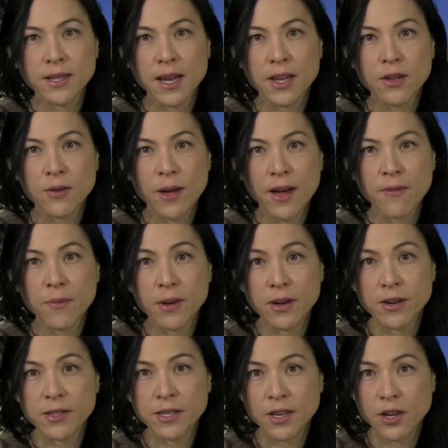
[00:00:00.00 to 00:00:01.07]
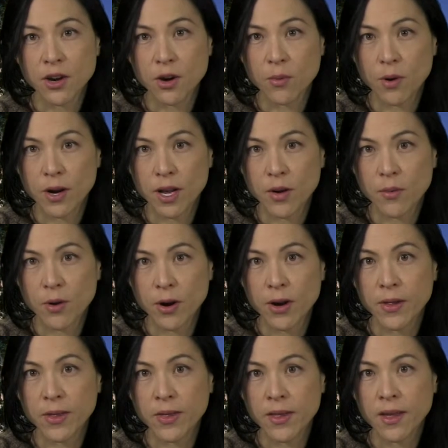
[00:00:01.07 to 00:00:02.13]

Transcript: that you have peers that you're working with,